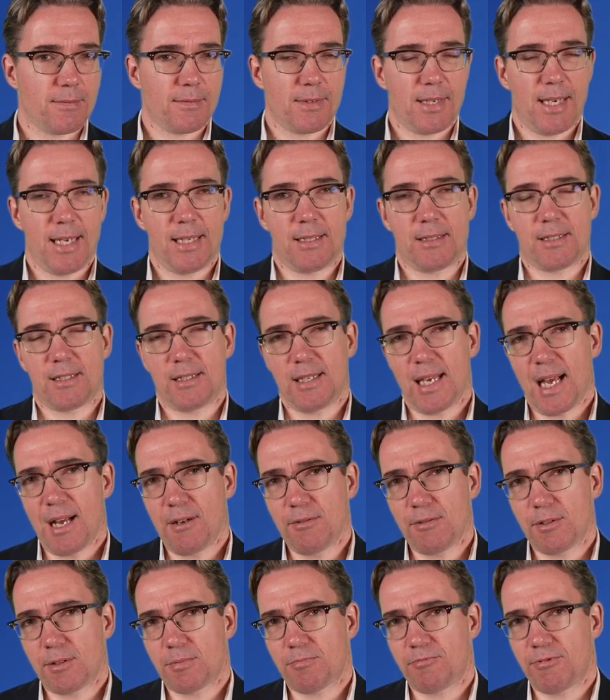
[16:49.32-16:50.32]
it
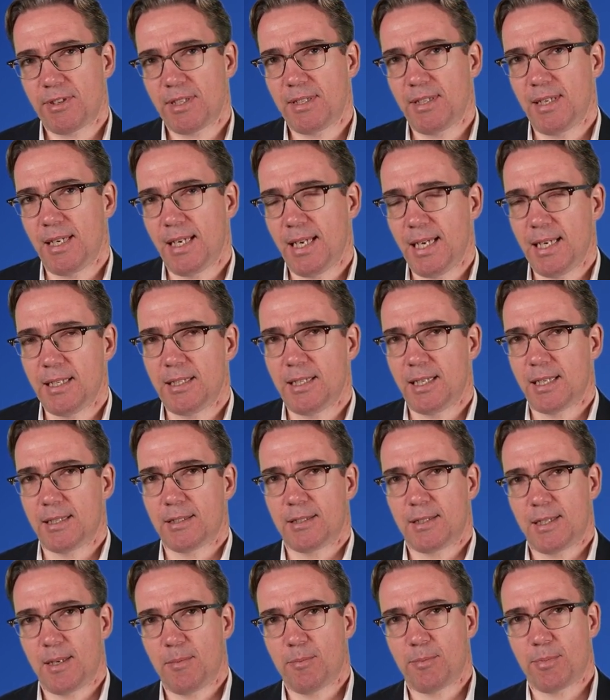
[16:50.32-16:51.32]
sounds pretty easy and
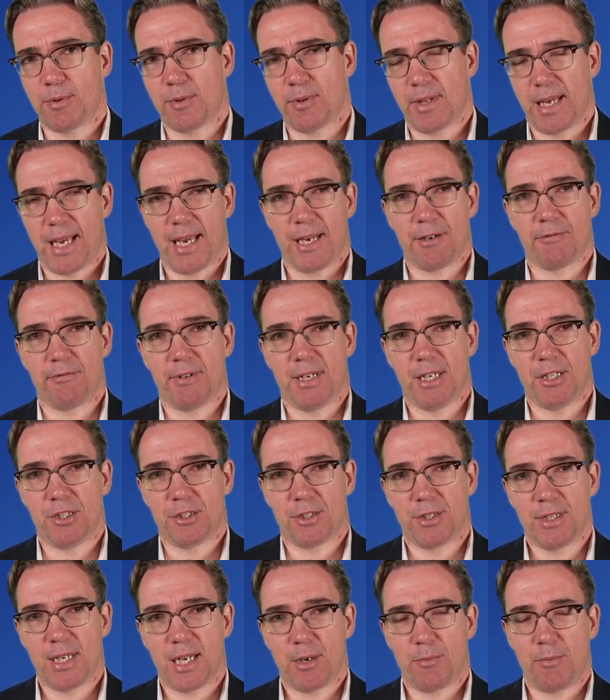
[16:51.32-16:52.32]
simple, a
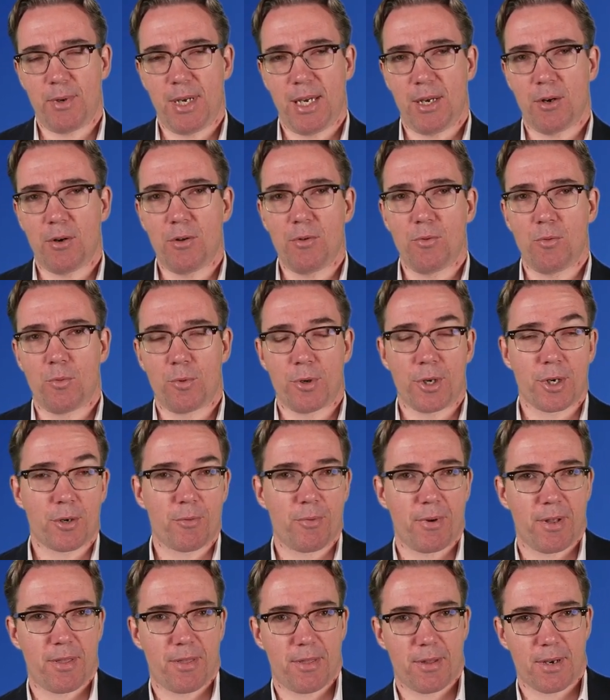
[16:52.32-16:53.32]
region, and we all work
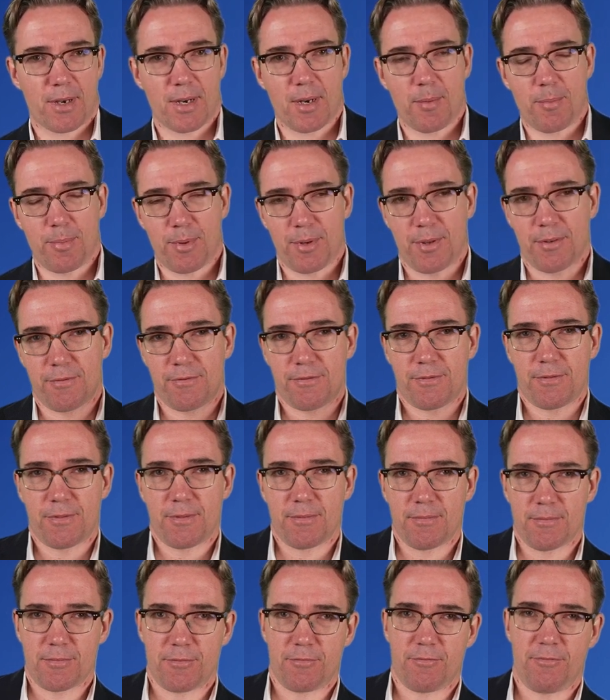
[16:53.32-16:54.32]
with a couple of
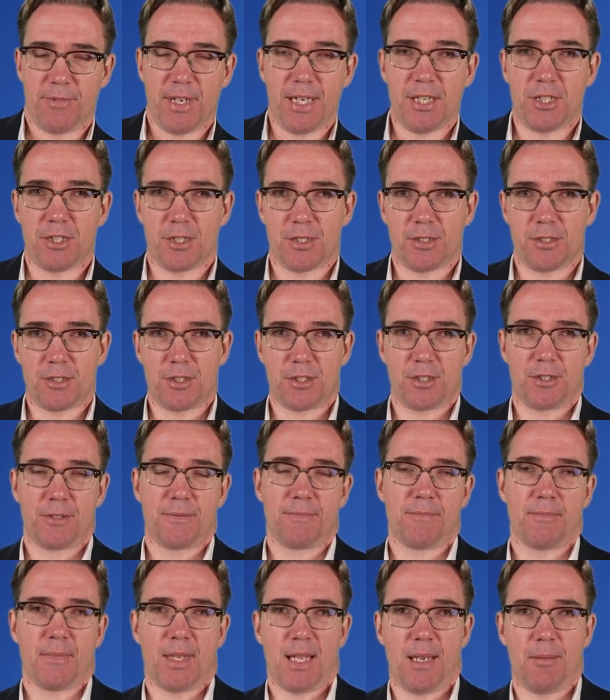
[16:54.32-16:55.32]
regions
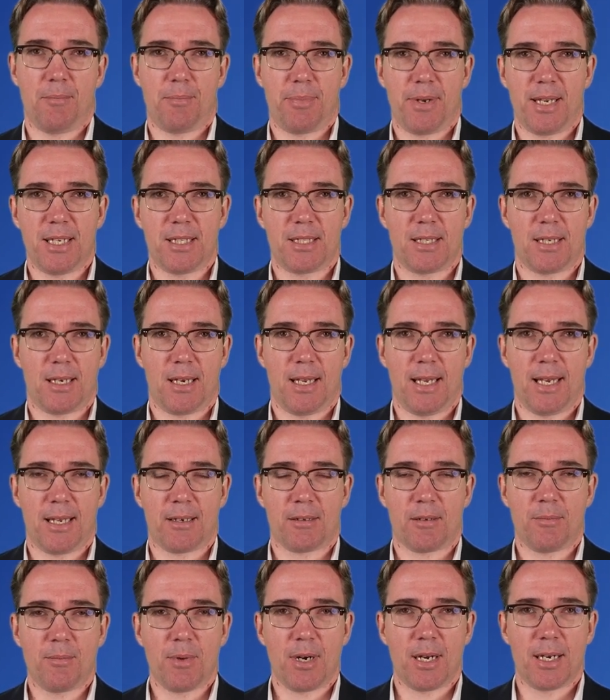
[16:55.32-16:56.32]
implicitly in
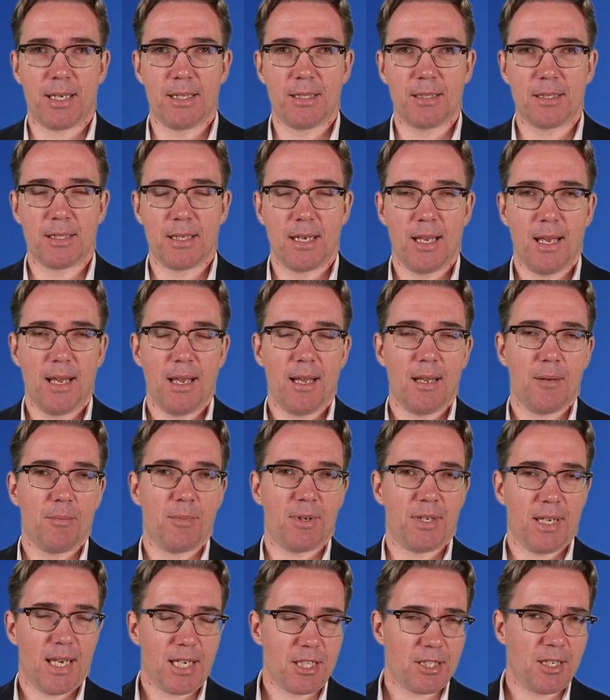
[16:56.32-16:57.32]
our minds,
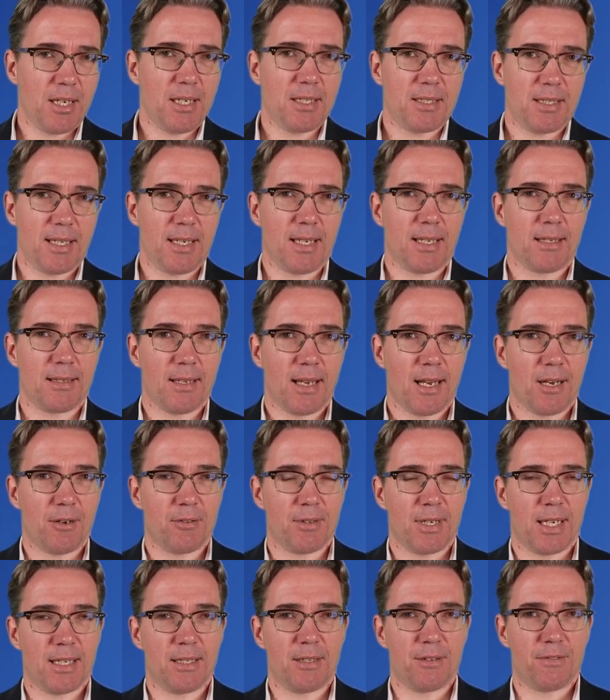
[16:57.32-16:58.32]
but actually sitting
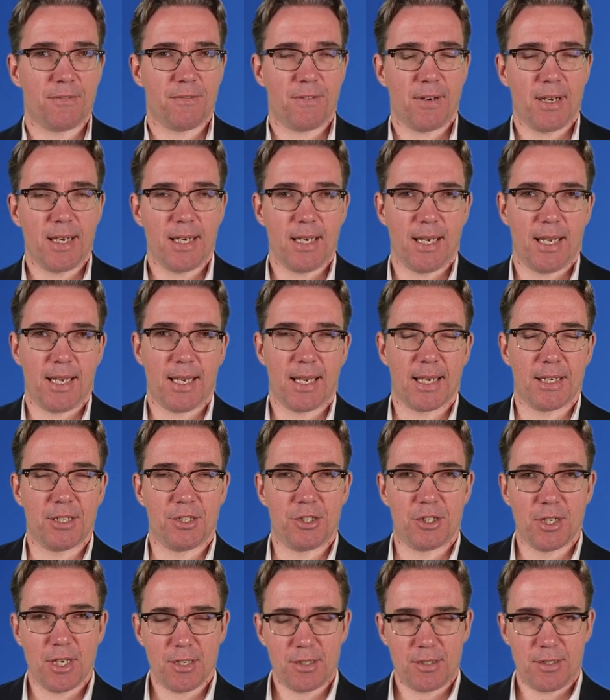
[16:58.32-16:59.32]
down and defining and
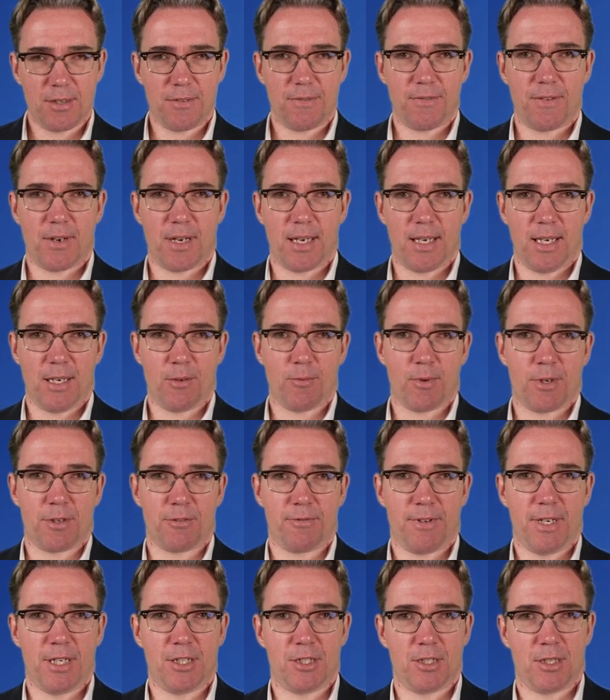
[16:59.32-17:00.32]
justifying what a
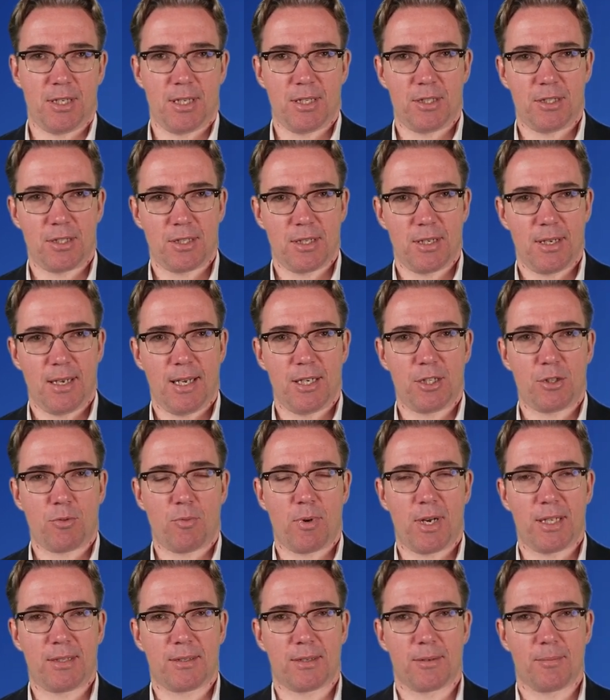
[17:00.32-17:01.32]
region is
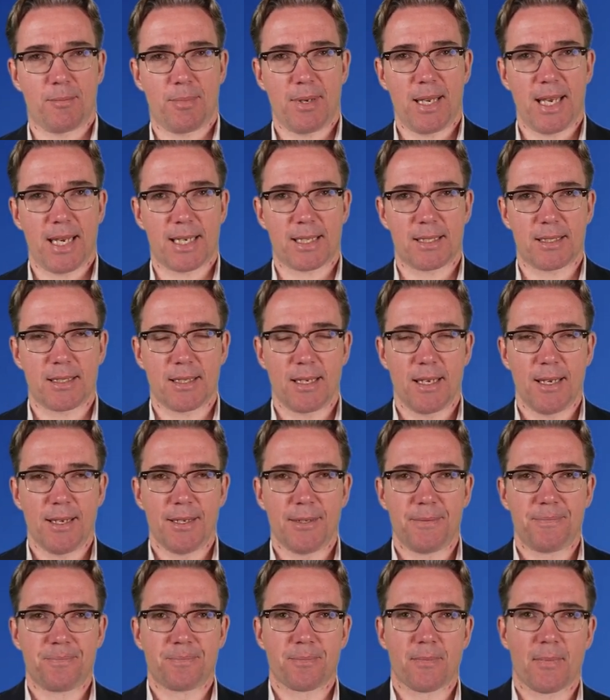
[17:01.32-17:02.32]
quite complex.
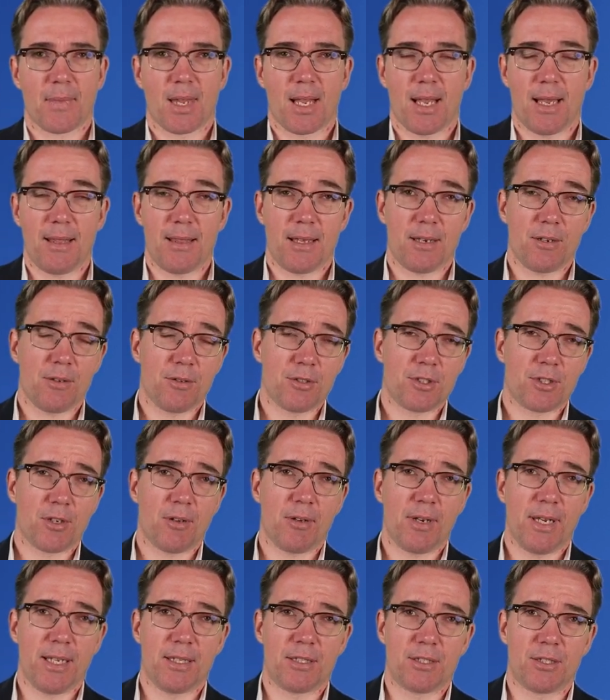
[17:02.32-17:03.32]
And that also
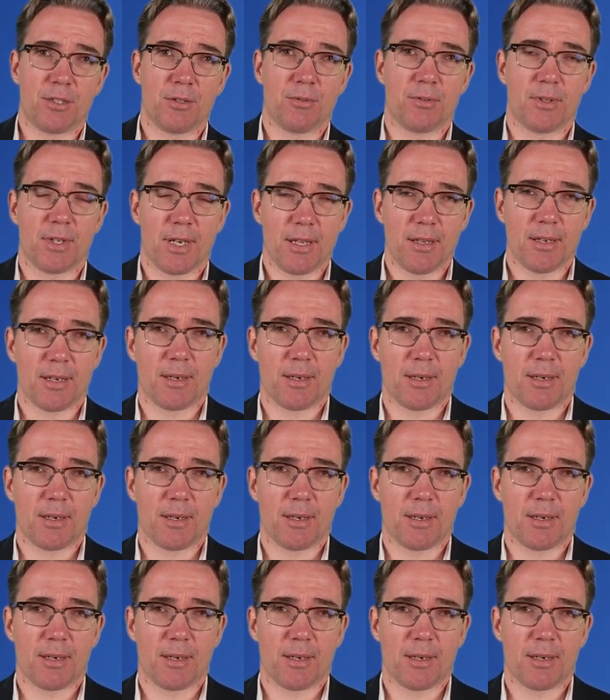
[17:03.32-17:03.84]
leads to another